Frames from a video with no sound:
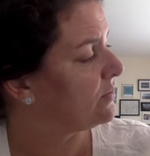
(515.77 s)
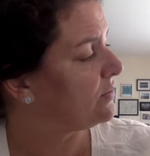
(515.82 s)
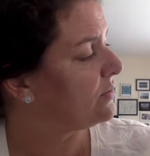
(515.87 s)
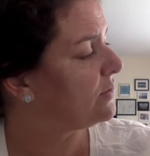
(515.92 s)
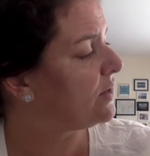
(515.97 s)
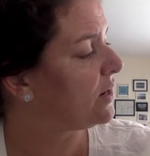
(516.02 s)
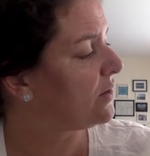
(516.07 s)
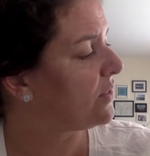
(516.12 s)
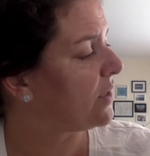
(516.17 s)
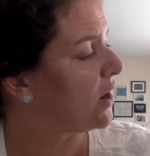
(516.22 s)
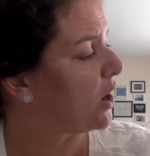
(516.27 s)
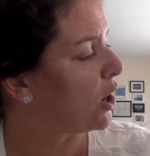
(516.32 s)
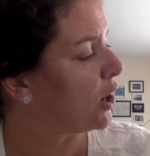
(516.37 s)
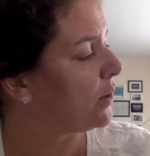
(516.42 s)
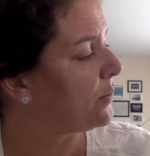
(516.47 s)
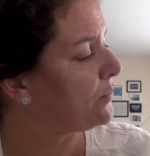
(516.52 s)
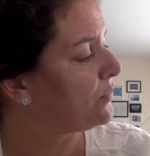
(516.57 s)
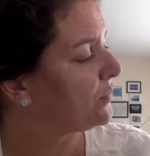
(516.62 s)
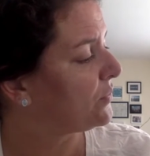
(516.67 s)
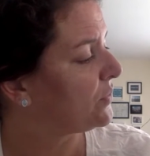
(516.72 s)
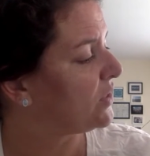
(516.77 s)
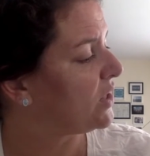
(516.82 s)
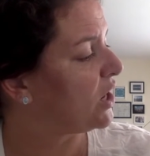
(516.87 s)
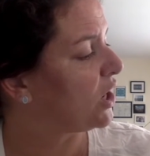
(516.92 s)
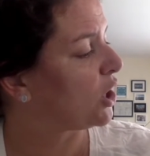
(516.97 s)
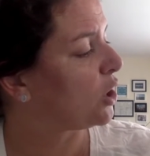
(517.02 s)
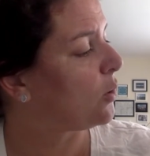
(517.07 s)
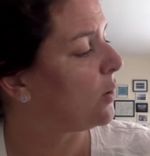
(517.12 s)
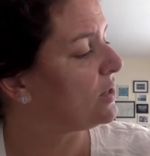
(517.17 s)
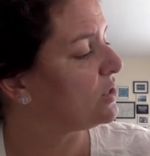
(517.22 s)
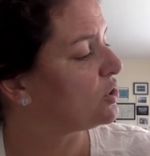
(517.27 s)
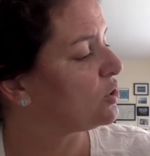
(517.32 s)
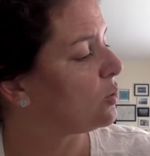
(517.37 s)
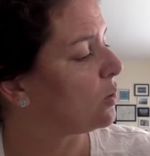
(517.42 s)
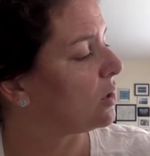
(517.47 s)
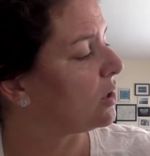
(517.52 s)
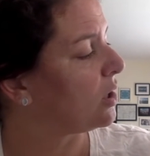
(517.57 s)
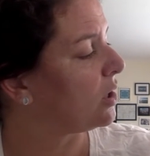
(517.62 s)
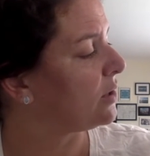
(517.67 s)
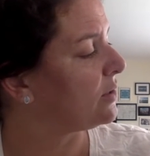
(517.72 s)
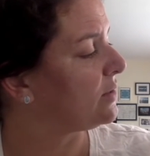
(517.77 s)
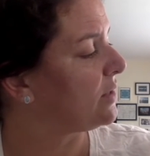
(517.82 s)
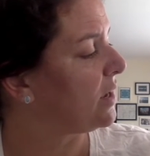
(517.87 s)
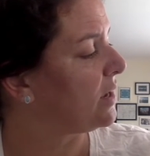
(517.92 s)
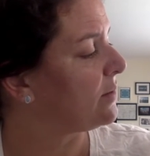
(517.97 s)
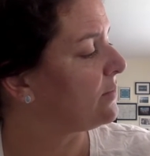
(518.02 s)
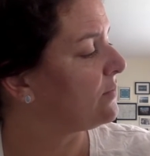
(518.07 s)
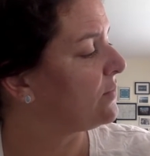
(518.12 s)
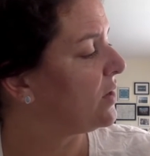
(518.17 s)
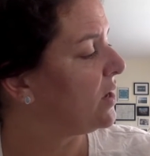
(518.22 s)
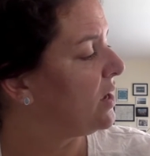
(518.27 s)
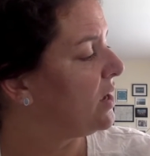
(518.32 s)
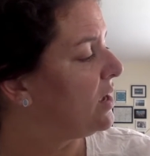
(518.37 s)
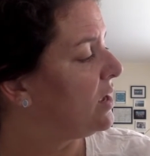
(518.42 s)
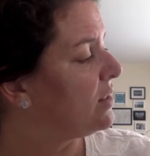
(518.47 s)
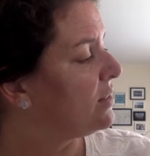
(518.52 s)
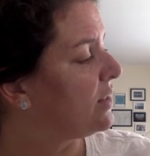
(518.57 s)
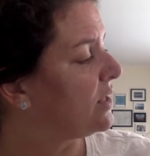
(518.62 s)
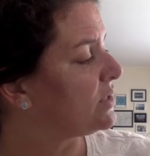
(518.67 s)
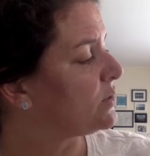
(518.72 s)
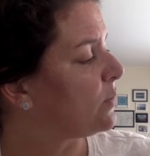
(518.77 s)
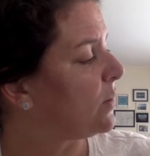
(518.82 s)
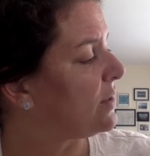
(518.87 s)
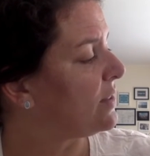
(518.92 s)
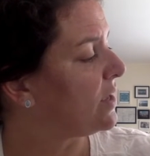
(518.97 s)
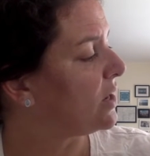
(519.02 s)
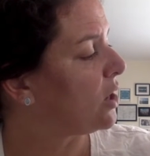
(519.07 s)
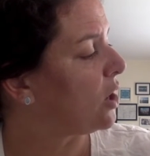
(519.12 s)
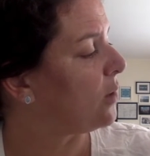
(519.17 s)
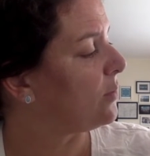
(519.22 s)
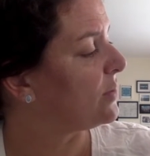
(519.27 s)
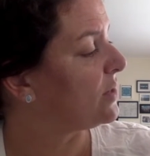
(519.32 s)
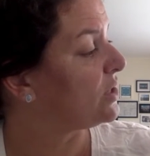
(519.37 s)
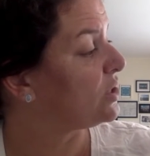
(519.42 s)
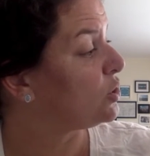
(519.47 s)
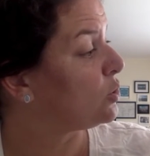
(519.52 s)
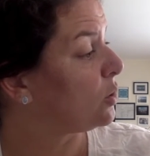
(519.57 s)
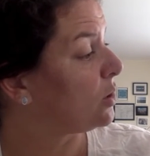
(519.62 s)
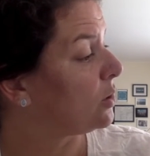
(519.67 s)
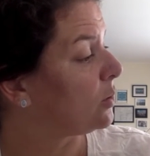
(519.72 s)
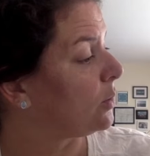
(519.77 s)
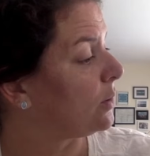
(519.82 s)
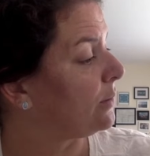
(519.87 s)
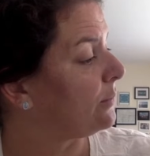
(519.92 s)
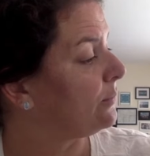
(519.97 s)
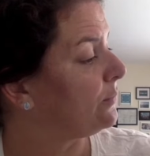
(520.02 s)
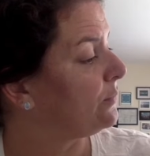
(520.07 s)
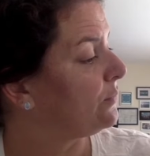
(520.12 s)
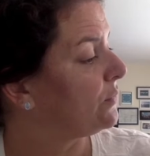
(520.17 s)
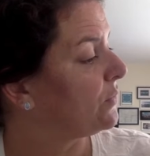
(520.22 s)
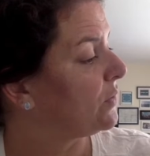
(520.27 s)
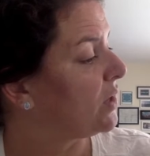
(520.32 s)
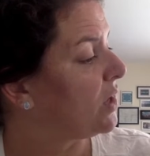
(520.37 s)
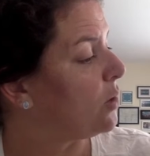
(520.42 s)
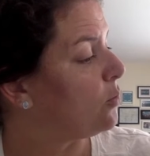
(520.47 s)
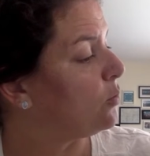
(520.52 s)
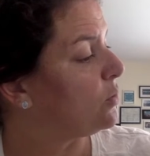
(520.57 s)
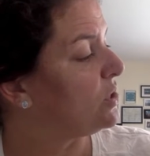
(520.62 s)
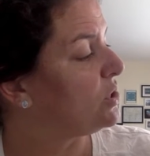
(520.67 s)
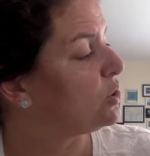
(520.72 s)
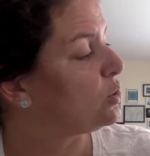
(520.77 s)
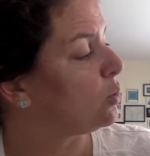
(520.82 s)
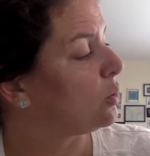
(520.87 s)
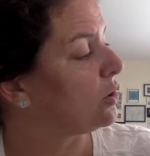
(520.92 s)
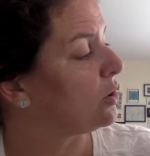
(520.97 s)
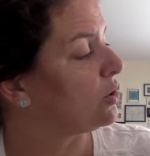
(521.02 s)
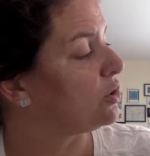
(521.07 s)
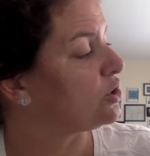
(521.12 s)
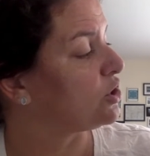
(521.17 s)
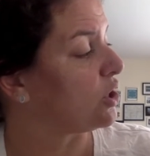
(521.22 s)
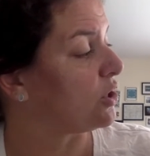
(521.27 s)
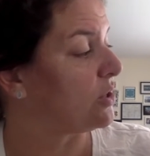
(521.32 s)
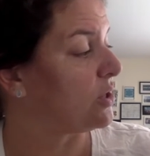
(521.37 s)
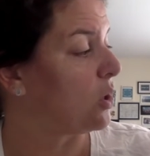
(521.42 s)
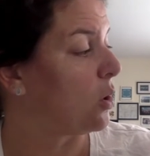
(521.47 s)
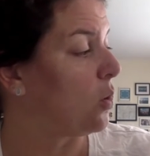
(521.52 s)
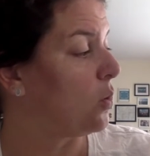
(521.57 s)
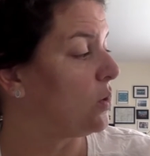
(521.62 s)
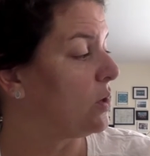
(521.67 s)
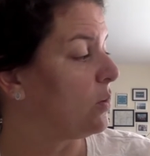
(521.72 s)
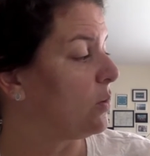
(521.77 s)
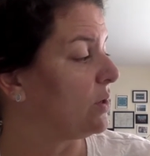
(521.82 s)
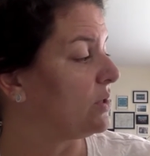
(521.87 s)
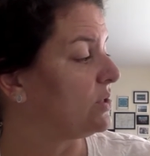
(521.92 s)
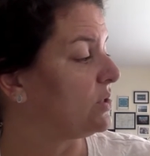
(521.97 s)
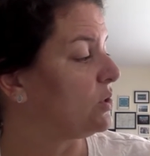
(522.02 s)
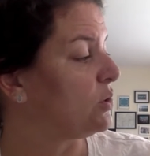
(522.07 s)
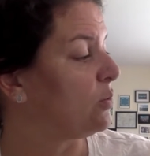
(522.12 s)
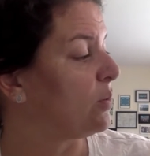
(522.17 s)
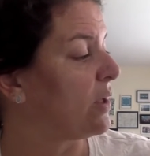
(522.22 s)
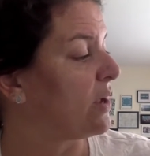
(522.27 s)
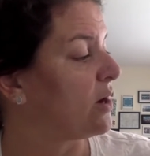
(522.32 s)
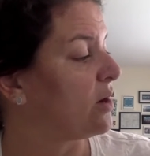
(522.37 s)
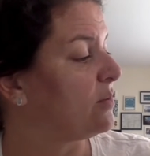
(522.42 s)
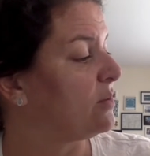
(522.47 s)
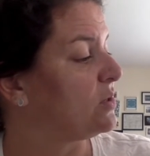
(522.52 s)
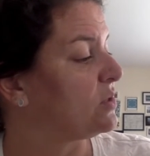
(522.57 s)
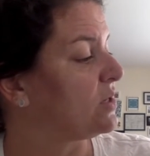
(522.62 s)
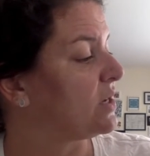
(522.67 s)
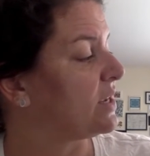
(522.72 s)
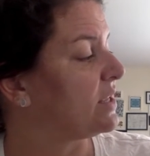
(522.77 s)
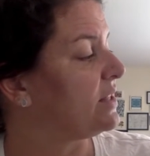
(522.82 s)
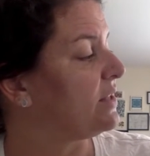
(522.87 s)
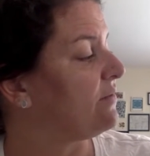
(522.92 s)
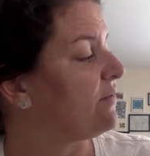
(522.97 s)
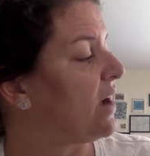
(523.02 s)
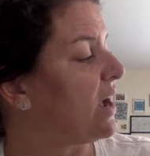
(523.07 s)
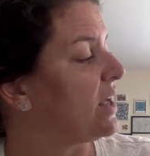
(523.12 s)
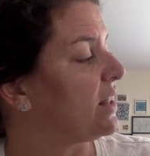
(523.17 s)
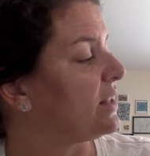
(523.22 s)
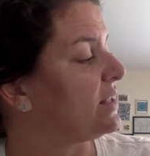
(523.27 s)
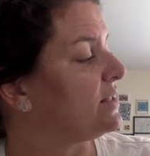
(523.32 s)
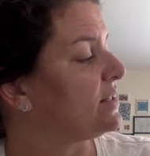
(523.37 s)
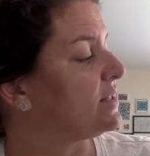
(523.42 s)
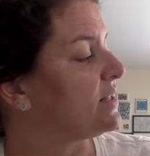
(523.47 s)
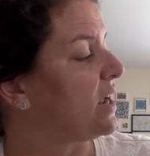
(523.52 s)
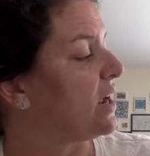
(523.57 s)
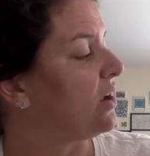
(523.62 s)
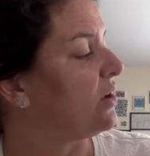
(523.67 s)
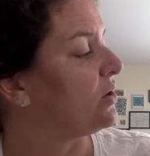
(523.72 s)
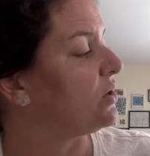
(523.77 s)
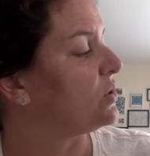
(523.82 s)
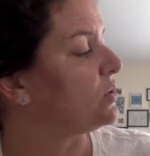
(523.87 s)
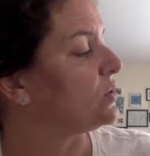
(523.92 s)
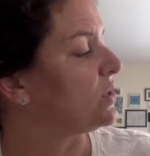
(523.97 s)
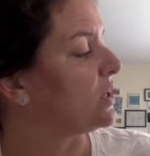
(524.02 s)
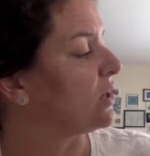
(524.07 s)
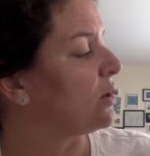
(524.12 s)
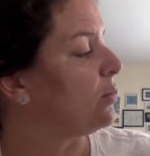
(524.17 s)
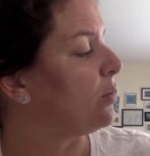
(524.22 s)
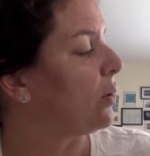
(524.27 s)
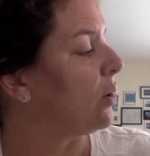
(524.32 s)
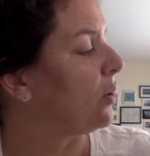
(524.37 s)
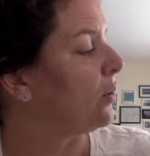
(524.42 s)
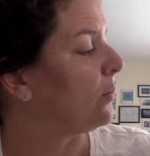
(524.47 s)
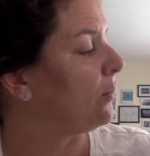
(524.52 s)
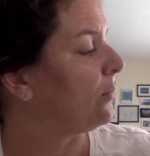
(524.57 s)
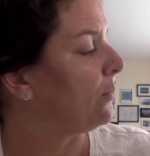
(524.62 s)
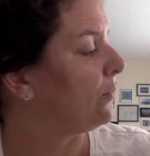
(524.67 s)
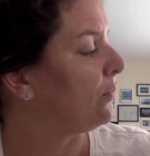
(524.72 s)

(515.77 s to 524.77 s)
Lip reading: There they are. They are quite short, aren't they? That's why they call me a shorthorn. And we shorthorns are the only ones who play our music in the violin style using a bow.